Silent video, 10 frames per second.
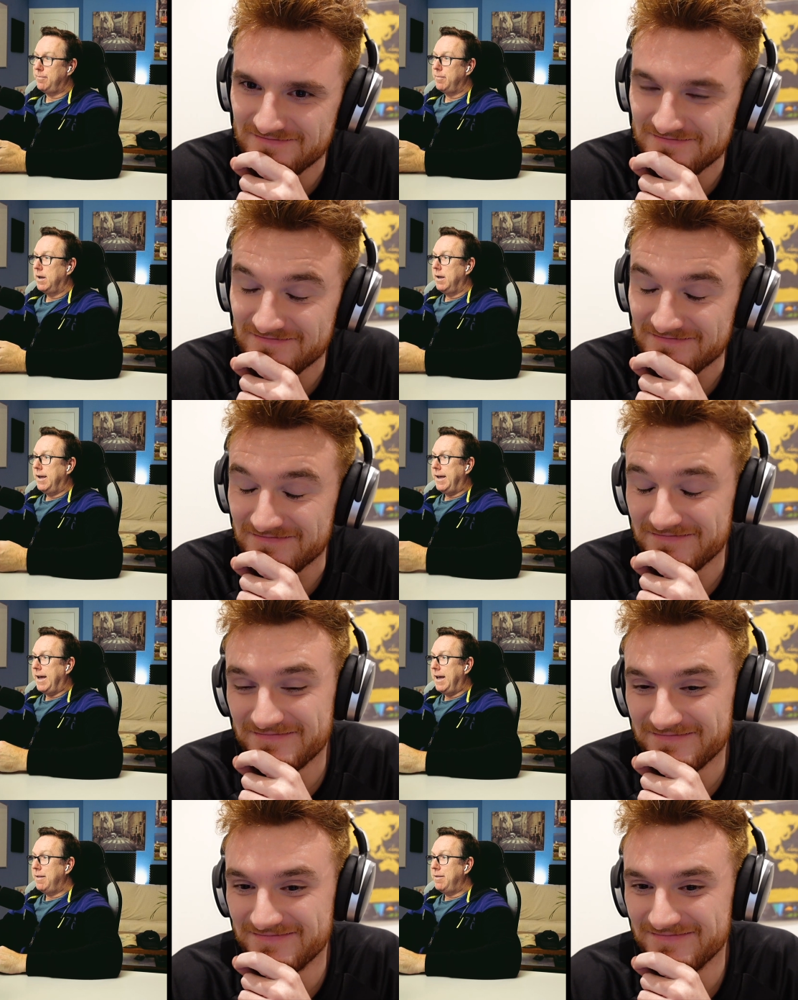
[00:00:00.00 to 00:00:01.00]
Speaker 1: Mm.
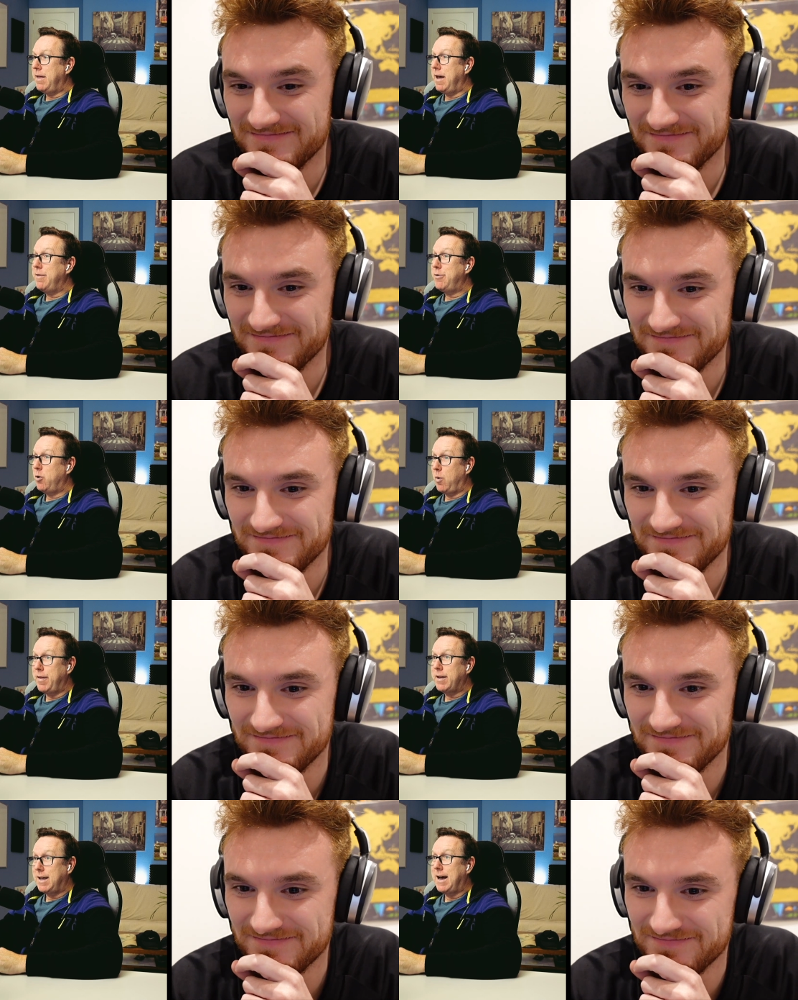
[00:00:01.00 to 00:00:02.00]
And and through
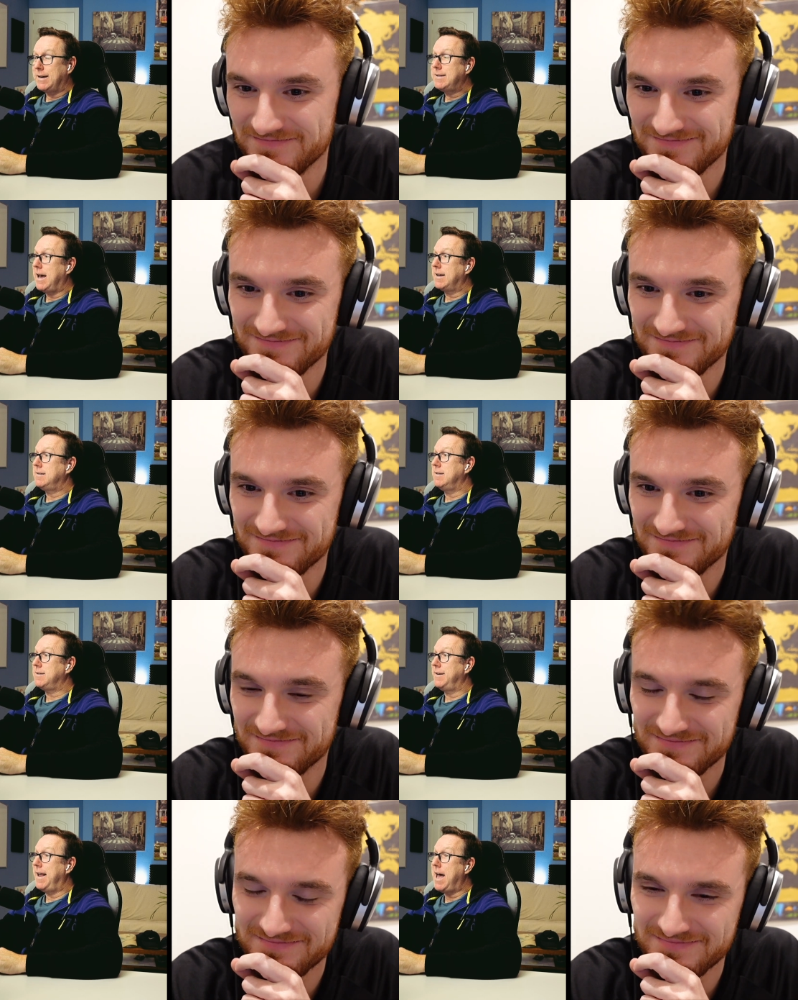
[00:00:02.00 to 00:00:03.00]
other car taxes.
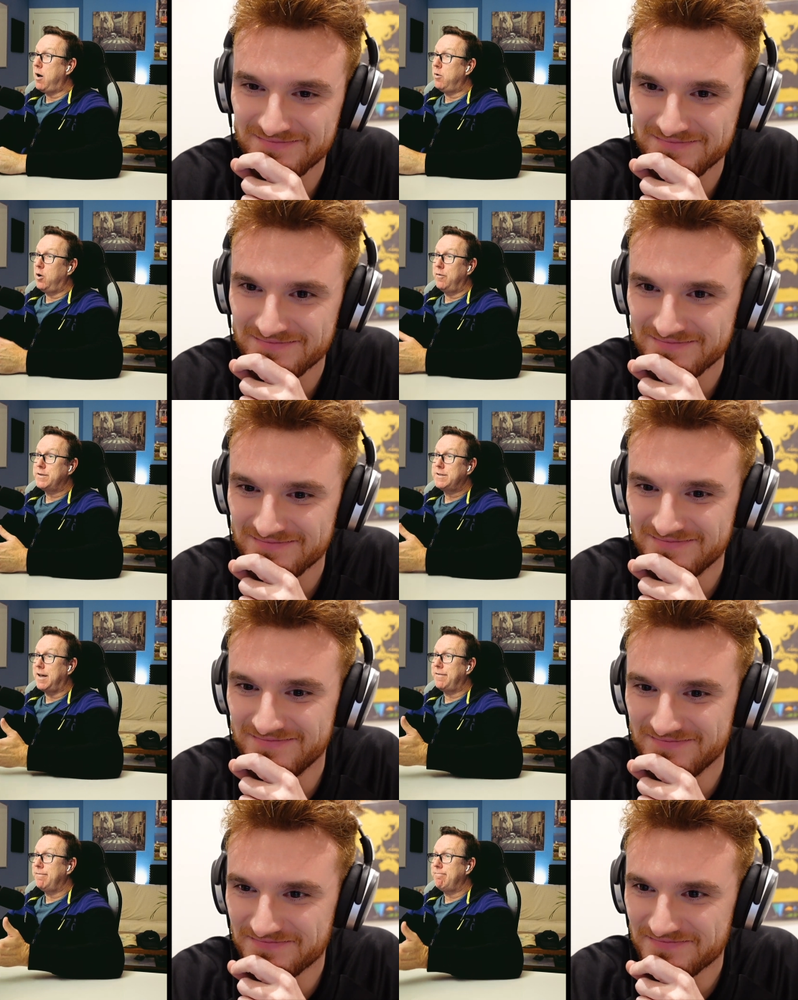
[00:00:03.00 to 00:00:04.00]
And now all of a
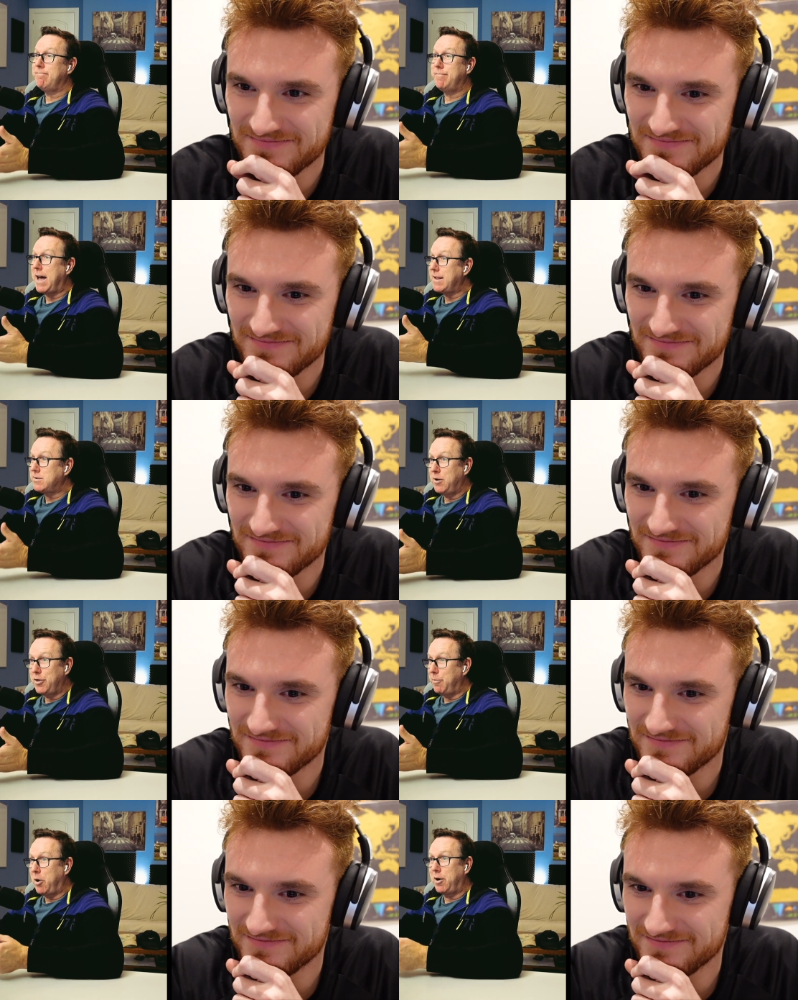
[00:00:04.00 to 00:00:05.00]
sudden, that's not
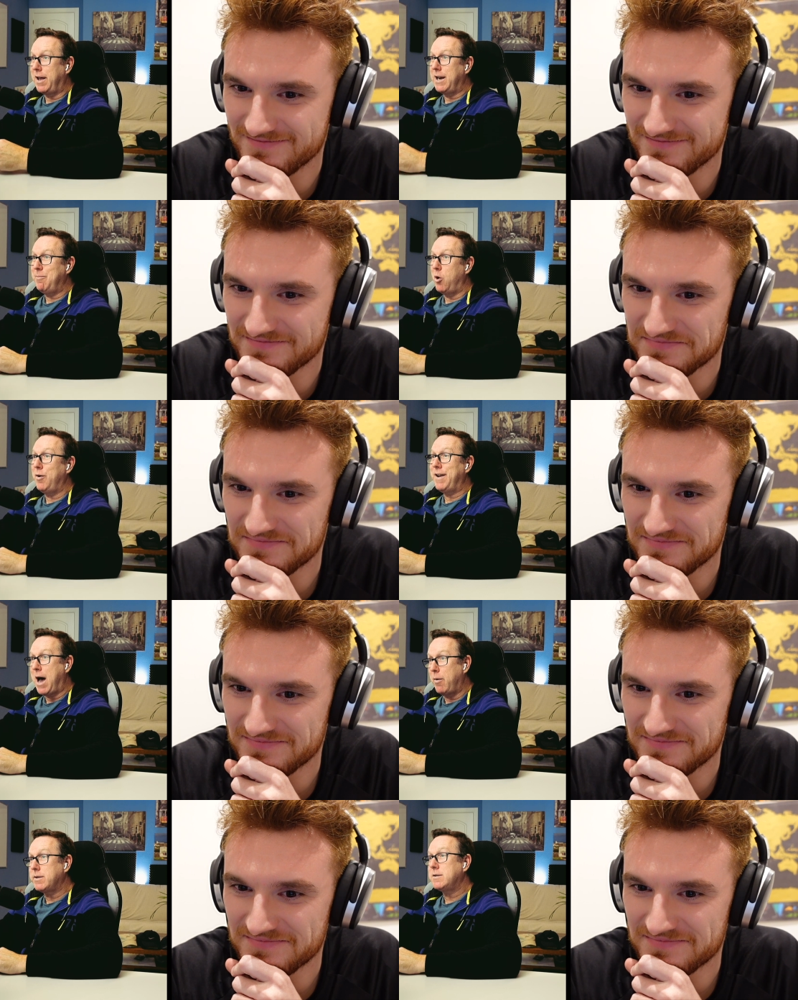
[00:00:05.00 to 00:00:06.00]
the model anymore.
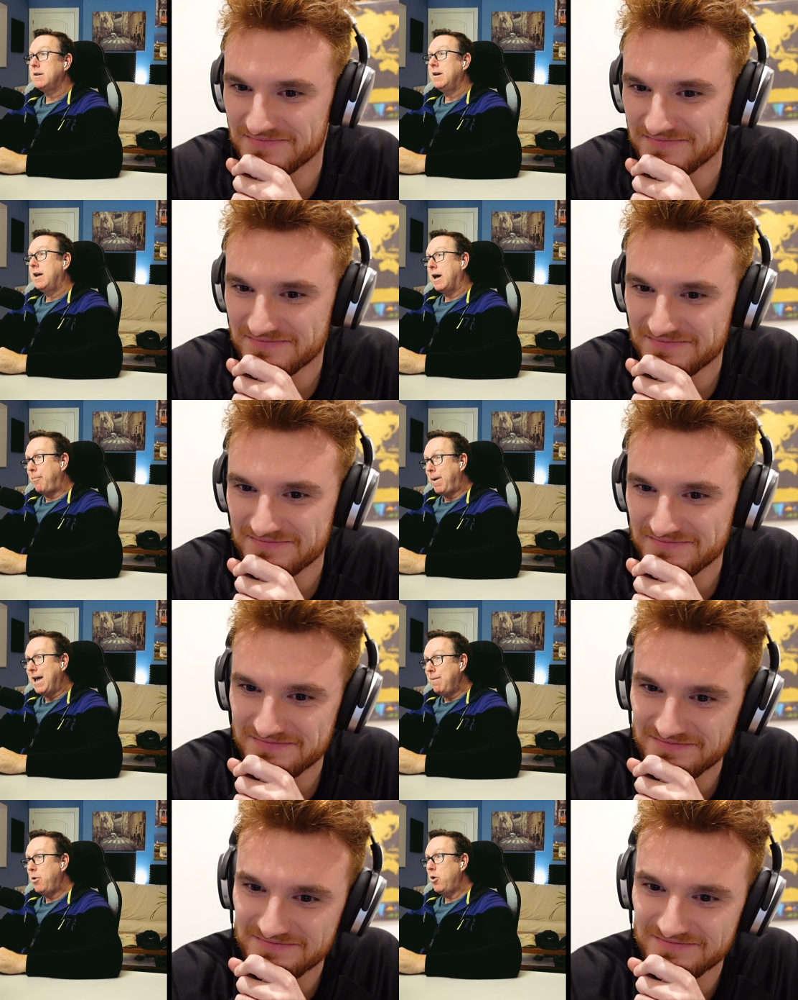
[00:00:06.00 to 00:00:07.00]
Now it's a
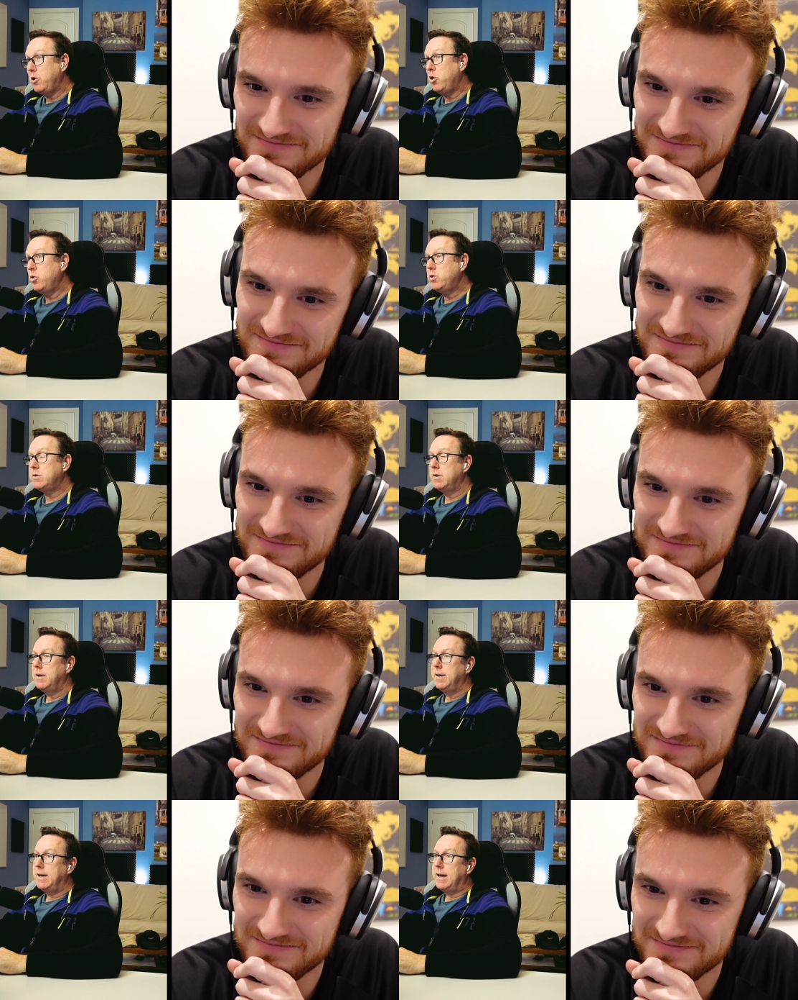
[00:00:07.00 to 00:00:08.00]
pay per use
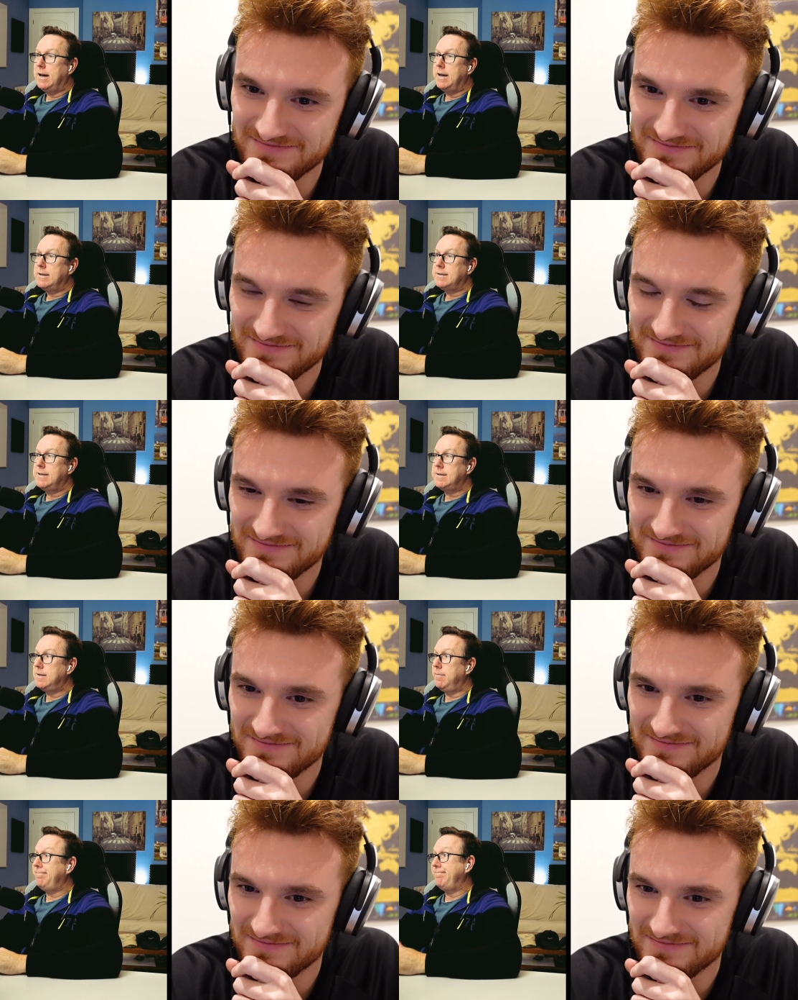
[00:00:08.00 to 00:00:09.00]
uh,
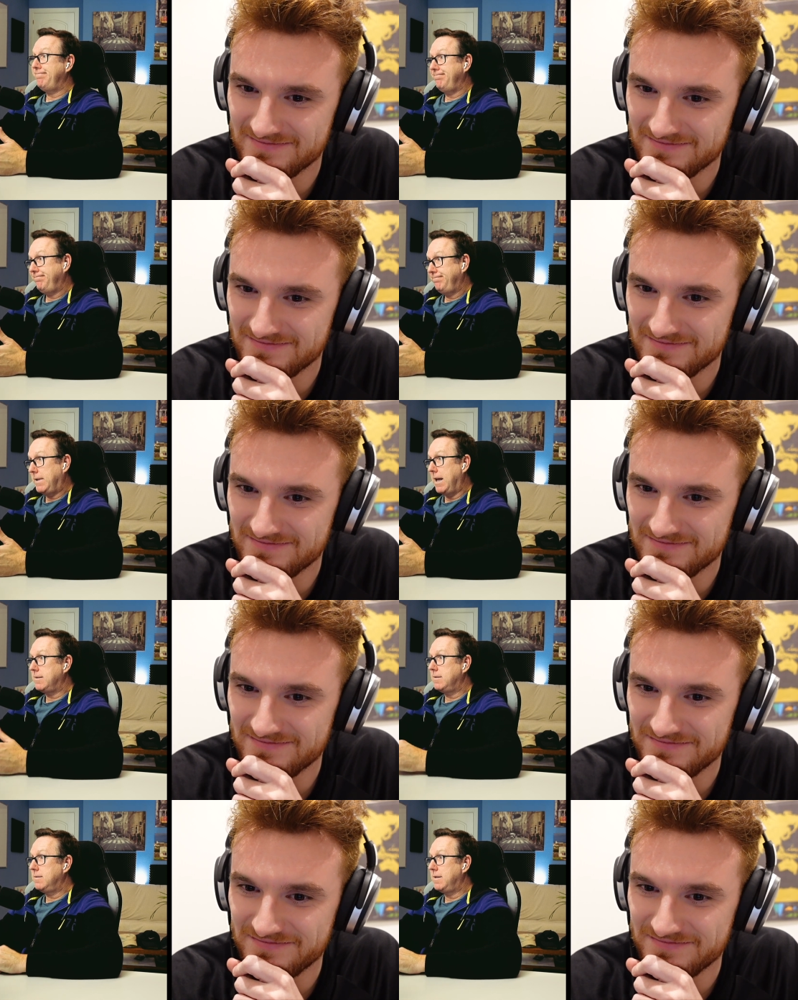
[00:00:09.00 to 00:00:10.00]
system. That's